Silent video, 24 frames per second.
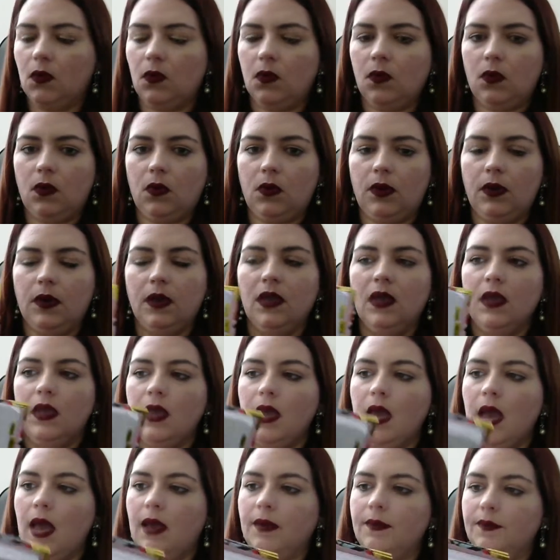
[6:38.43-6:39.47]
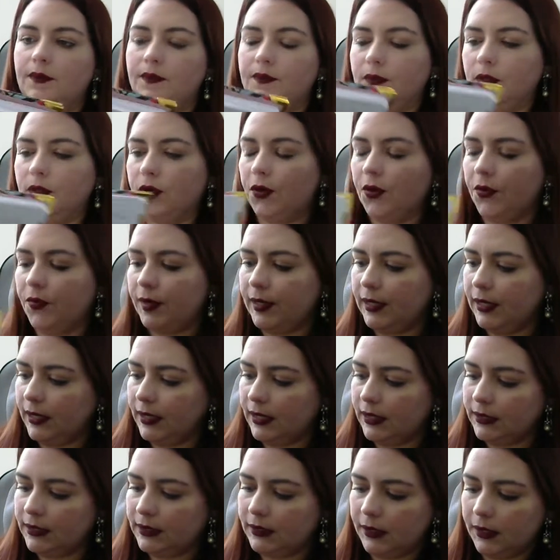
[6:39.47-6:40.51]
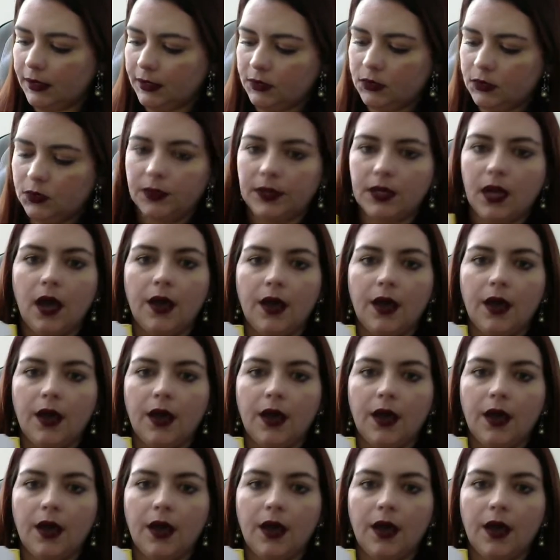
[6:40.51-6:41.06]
or I'm currently listening to an